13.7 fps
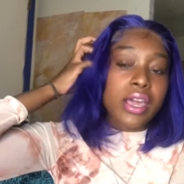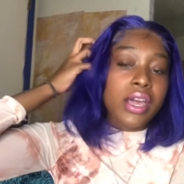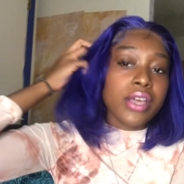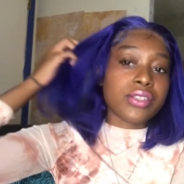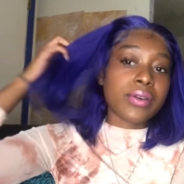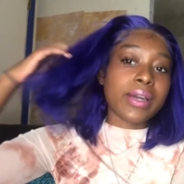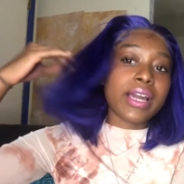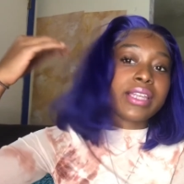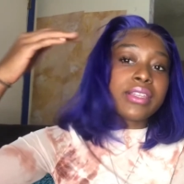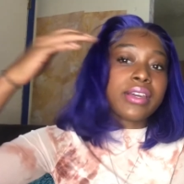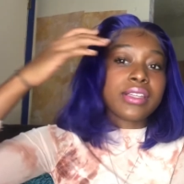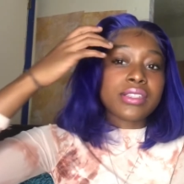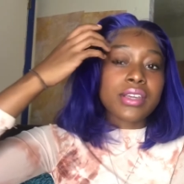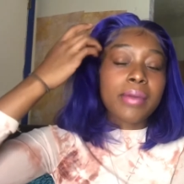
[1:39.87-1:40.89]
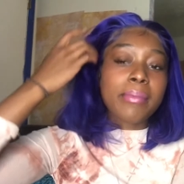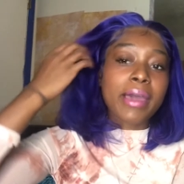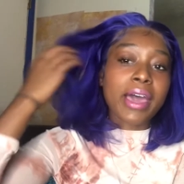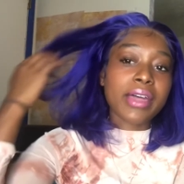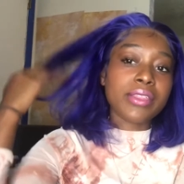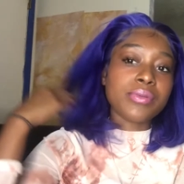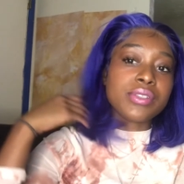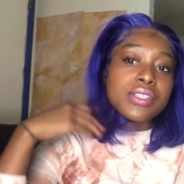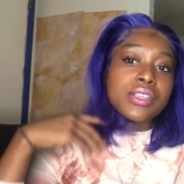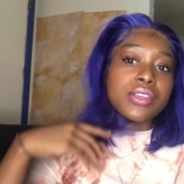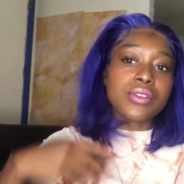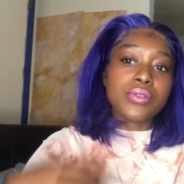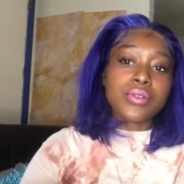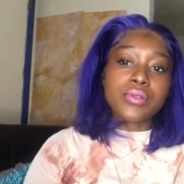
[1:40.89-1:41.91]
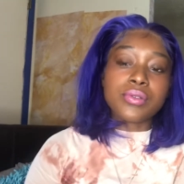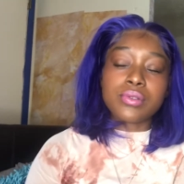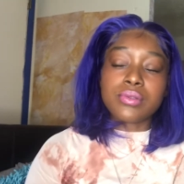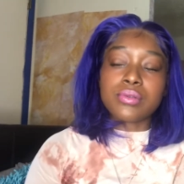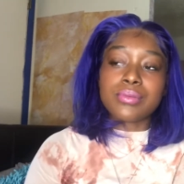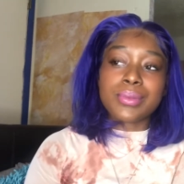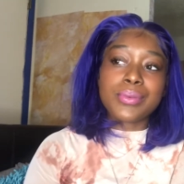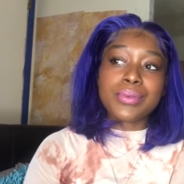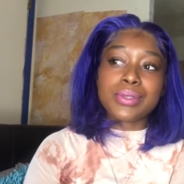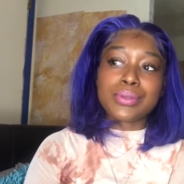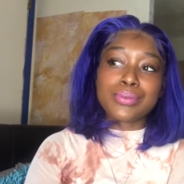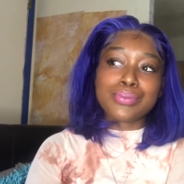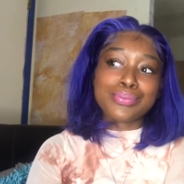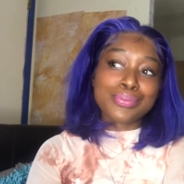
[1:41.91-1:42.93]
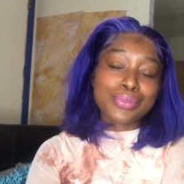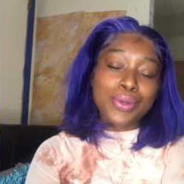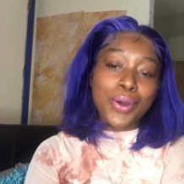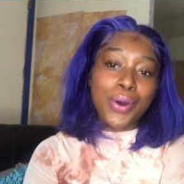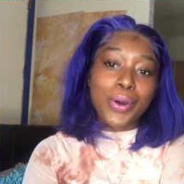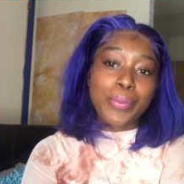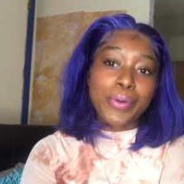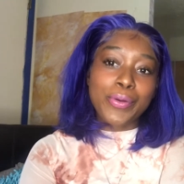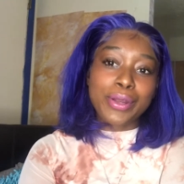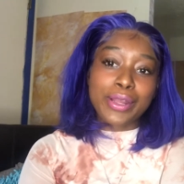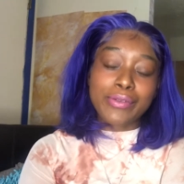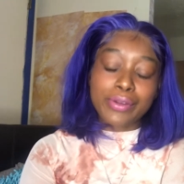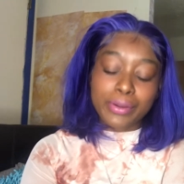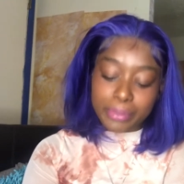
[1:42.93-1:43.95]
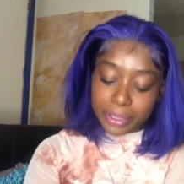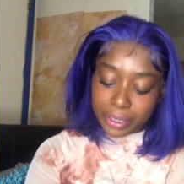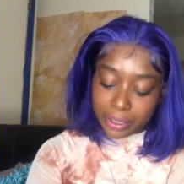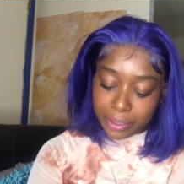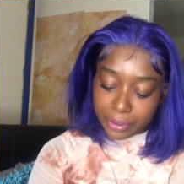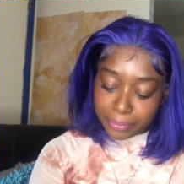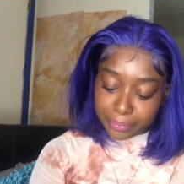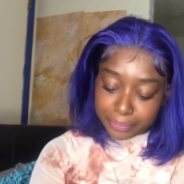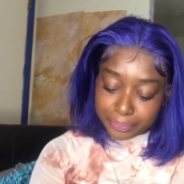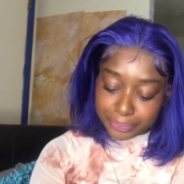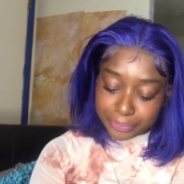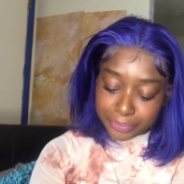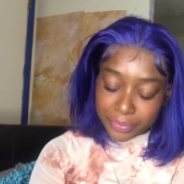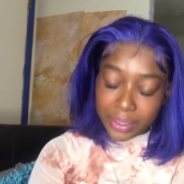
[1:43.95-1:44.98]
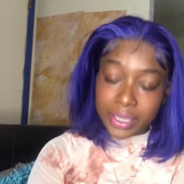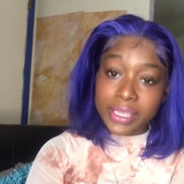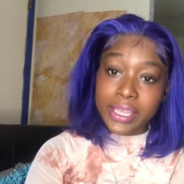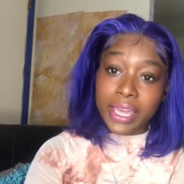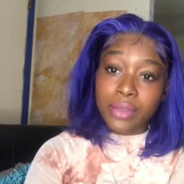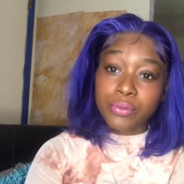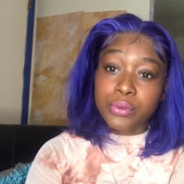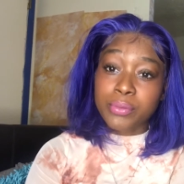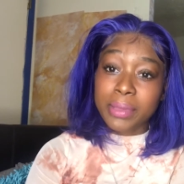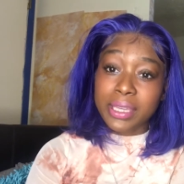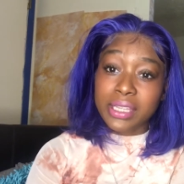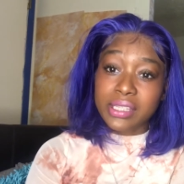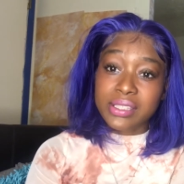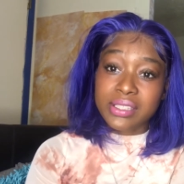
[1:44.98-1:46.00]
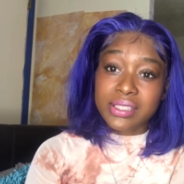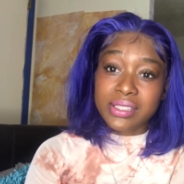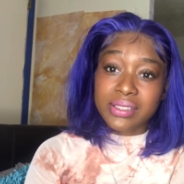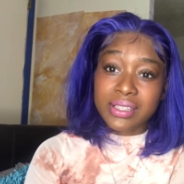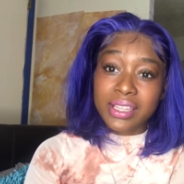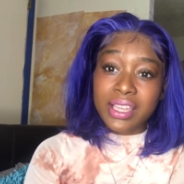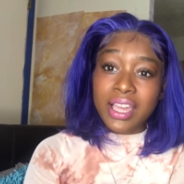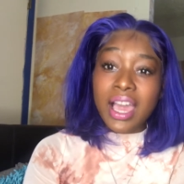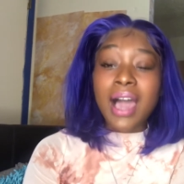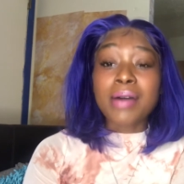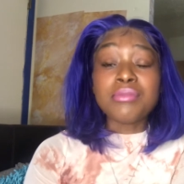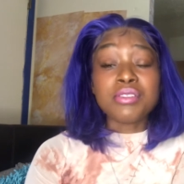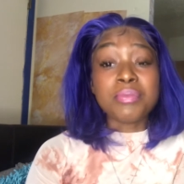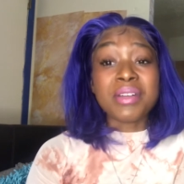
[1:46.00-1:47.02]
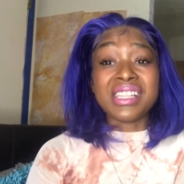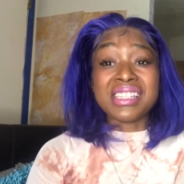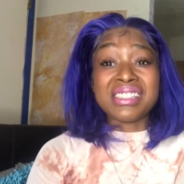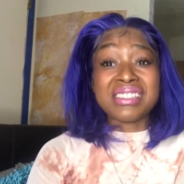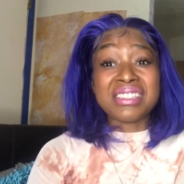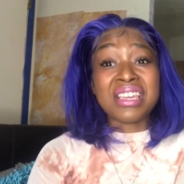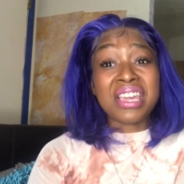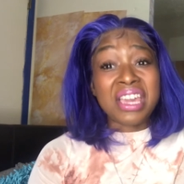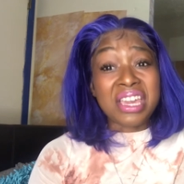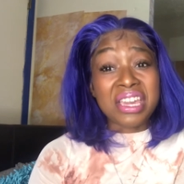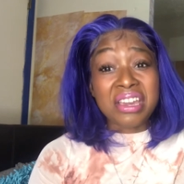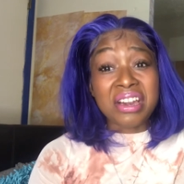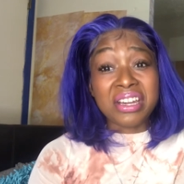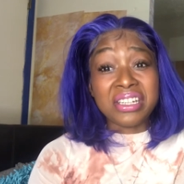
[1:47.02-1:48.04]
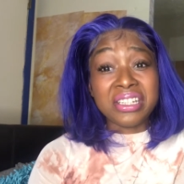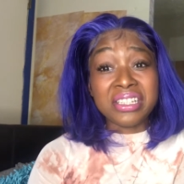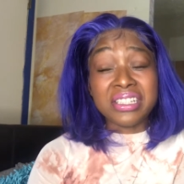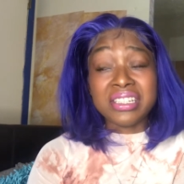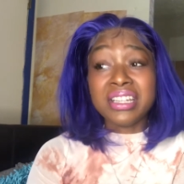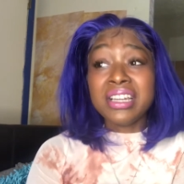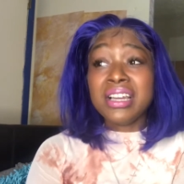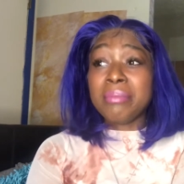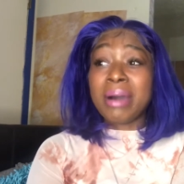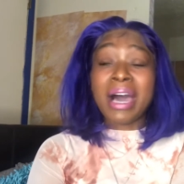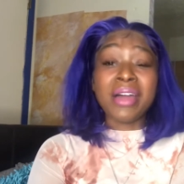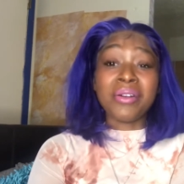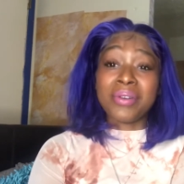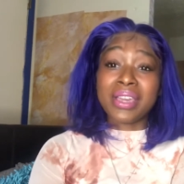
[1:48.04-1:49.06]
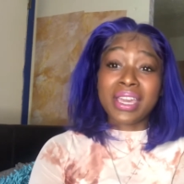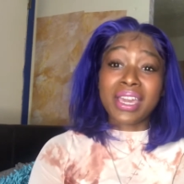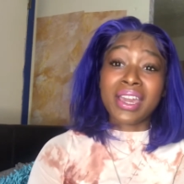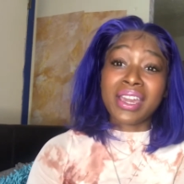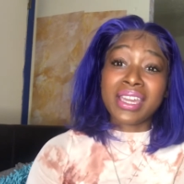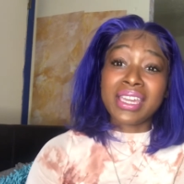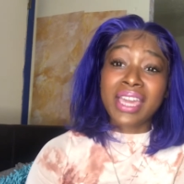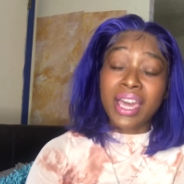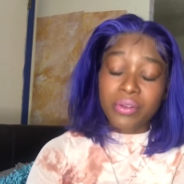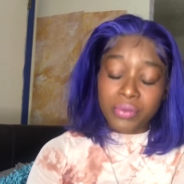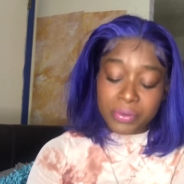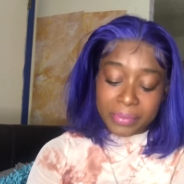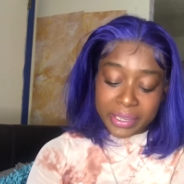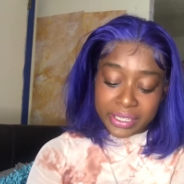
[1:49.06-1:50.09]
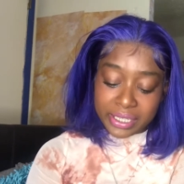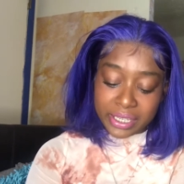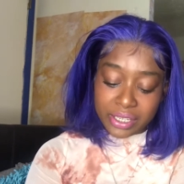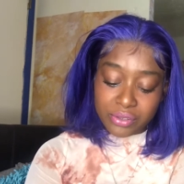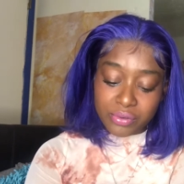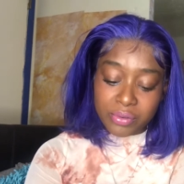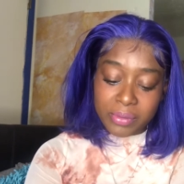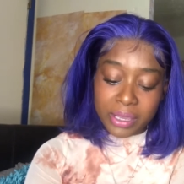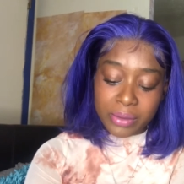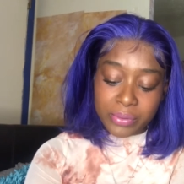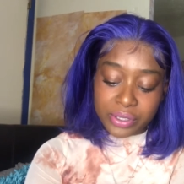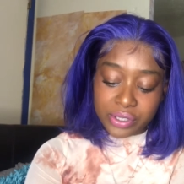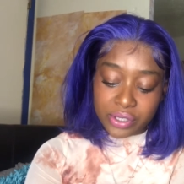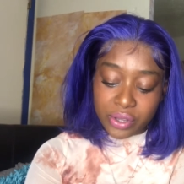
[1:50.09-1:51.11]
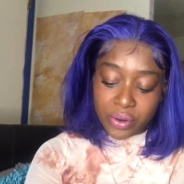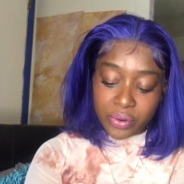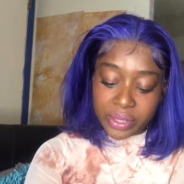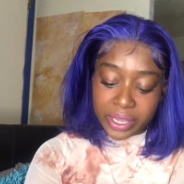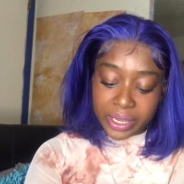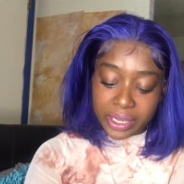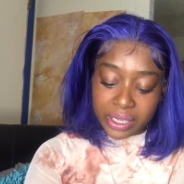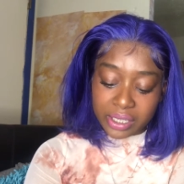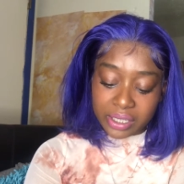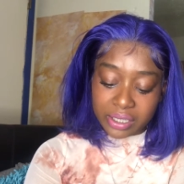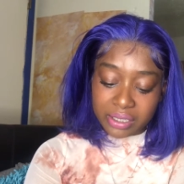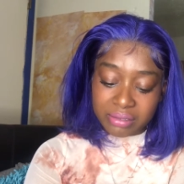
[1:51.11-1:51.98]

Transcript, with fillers: So I got there, I took a bath. It was cute. It was calm or whatever. But um, he had roommates. I'm spilling tea, honey. But I don't care. He had roommates, and his roommate was so like.